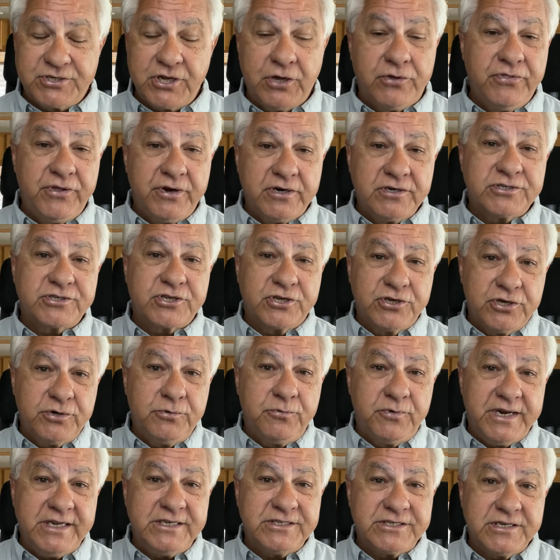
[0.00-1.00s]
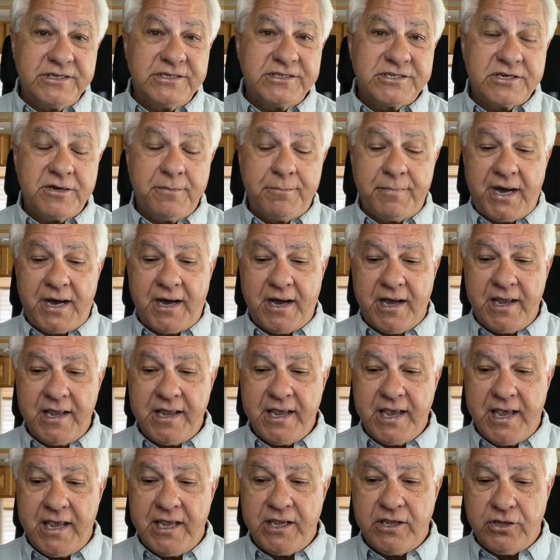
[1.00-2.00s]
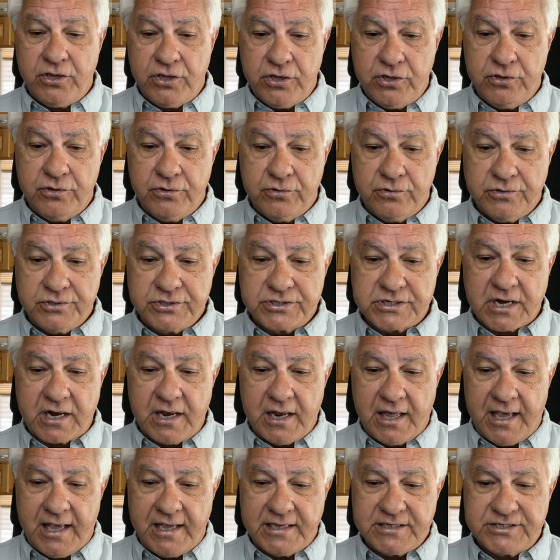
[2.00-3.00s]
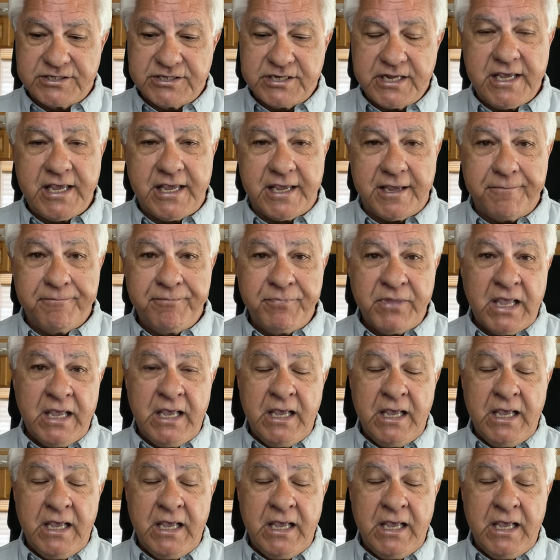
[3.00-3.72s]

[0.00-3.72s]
So there's good reasons to buy a used Class C.